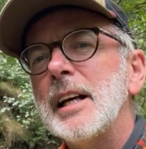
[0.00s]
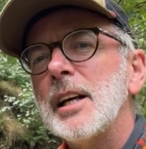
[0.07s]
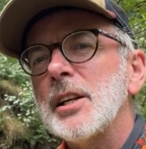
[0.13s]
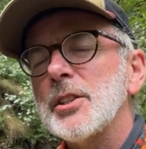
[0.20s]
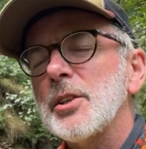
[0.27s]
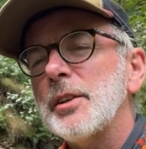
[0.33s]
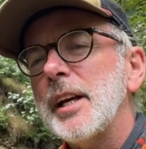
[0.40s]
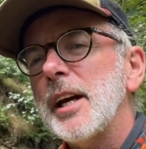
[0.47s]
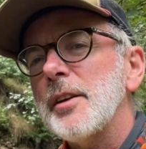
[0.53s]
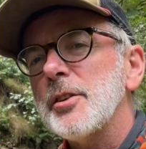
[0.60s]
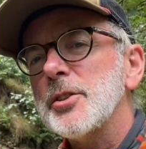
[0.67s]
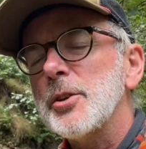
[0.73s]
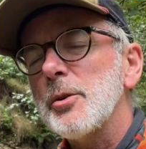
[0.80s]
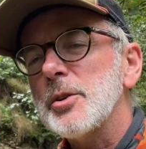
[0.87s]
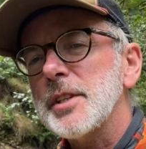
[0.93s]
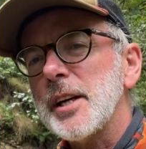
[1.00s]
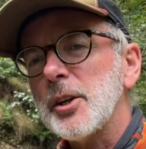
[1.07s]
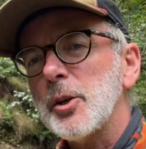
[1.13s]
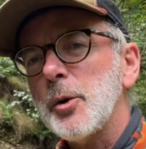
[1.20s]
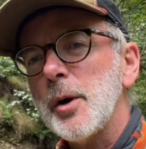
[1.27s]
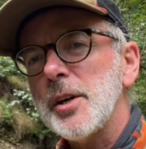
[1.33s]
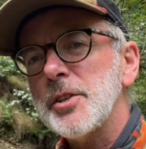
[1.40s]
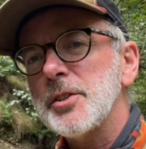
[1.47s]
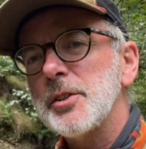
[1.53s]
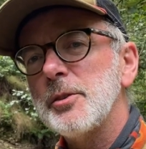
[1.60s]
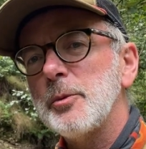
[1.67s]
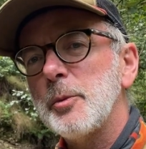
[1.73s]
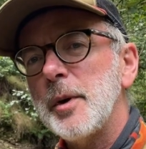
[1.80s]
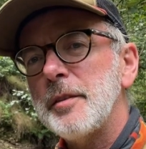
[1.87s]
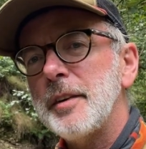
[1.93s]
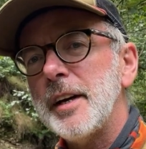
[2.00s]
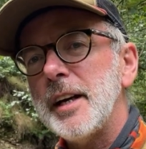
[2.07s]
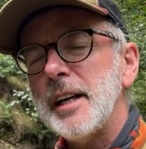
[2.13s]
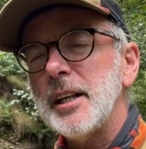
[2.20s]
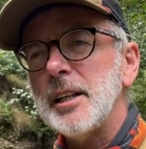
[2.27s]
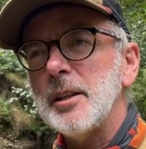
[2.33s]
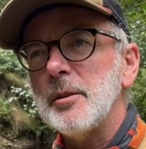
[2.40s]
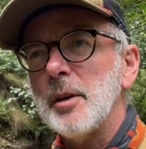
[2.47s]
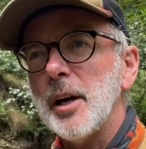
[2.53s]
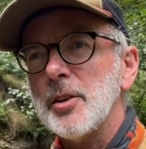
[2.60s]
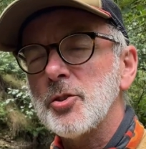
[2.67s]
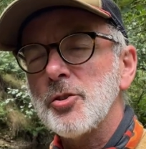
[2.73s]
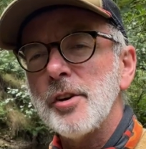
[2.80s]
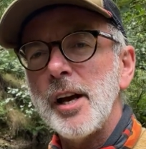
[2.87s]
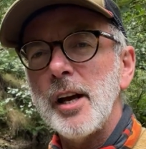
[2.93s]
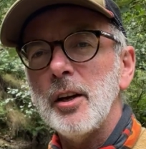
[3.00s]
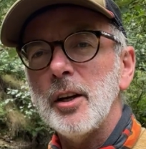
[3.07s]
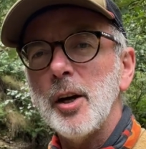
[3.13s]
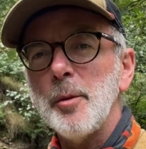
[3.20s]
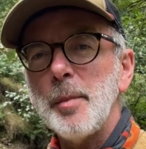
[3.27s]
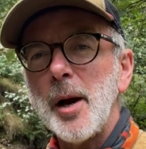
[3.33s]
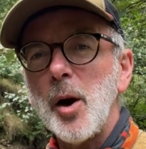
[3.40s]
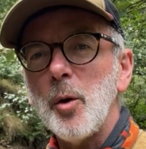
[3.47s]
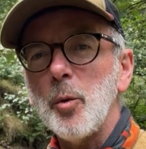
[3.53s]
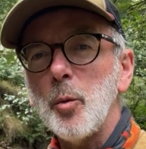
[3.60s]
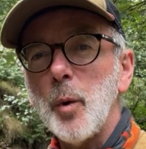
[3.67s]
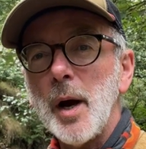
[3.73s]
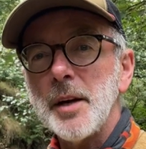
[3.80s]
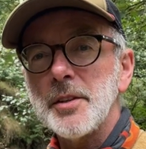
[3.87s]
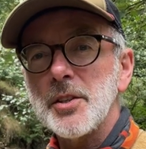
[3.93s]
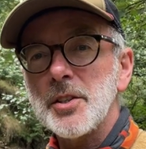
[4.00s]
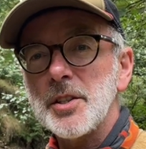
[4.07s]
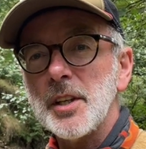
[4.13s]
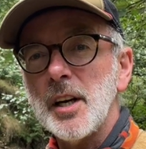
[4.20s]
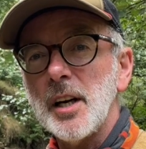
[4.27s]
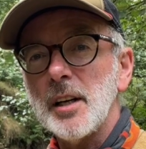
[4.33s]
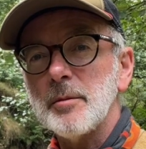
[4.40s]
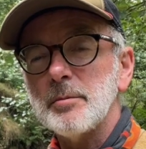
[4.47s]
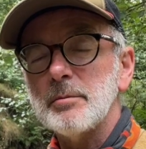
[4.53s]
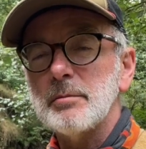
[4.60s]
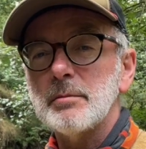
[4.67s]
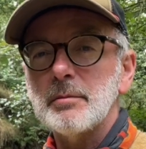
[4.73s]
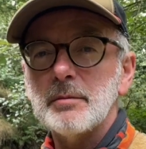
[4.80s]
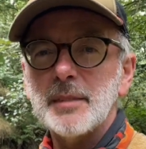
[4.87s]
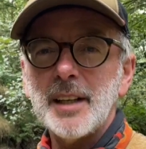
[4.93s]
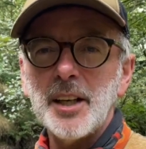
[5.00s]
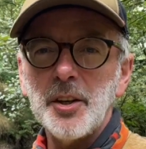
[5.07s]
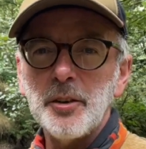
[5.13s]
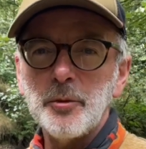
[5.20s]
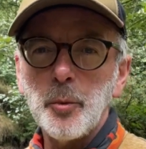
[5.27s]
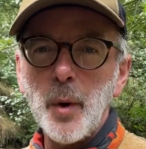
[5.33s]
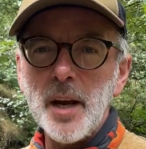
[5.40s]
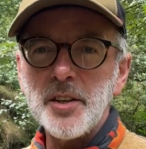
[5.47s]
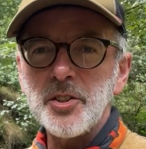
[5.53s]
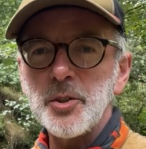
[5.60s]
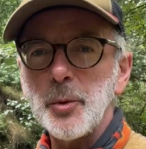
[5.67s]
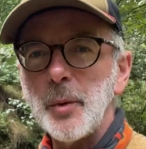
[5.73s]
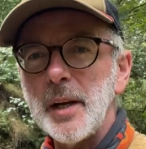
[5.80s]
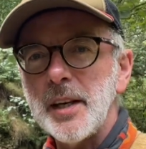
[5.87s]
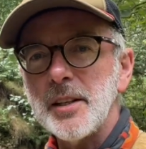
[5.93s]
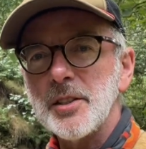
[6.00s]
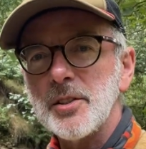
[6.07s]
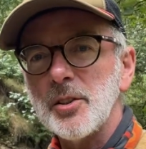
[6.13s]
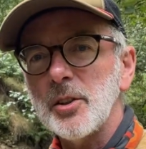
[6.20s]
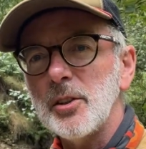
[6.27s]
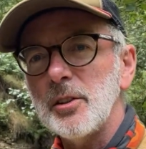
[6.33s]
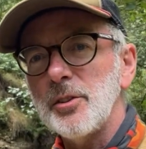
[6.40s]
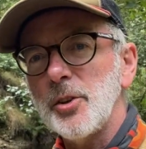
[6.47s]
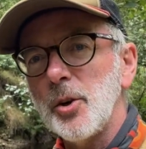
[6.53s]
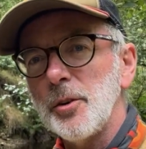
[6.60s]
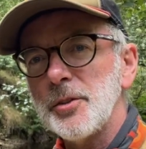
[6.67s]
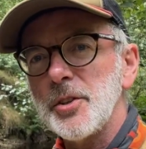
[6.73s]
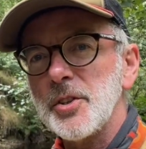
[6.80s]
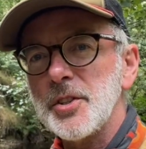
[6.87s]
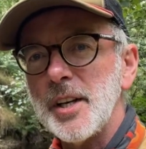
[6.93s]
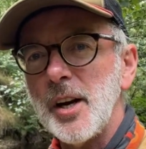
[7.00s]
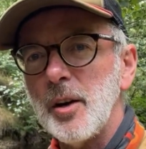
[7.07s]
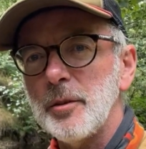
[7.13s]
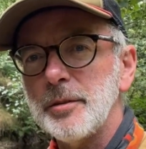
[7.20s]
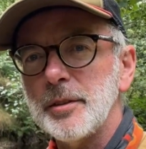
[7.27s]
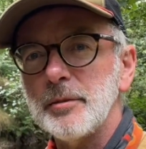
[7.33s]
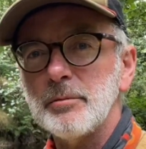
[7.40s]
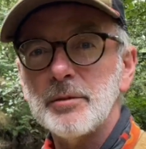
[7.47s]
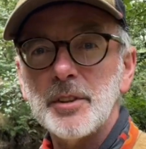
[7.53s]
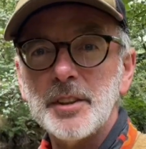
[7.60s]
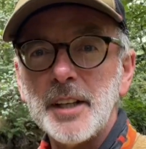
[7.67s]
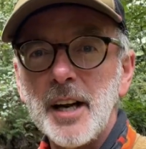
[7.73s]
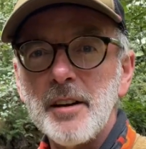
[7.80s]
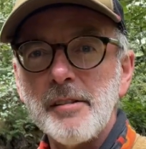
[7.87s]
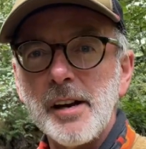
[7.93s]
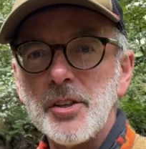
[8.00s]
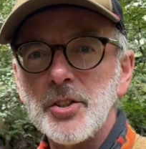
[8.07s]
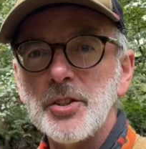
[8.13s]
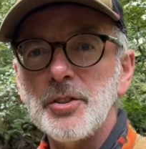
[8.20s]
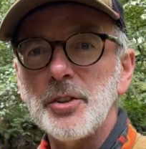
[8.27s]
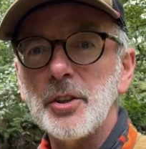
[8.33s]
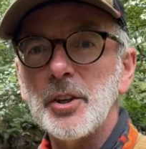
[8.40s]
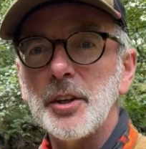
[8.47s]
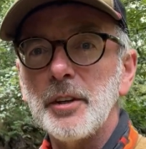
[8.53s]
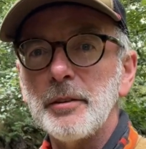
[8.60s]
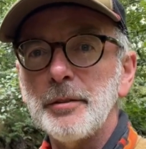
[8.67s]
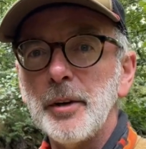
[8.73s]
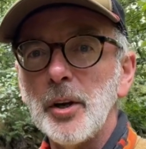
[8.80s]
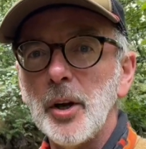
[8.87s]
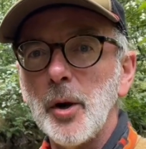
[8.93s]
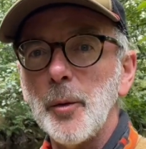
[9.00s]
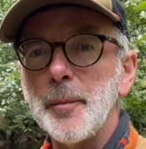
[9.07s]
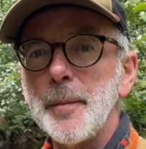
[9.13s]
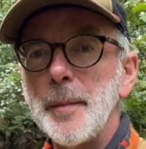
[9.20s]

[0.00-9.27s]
So yeah, there's always that question with a trail about where to start, kind of west to east or north to south, and the direction you're going to follow.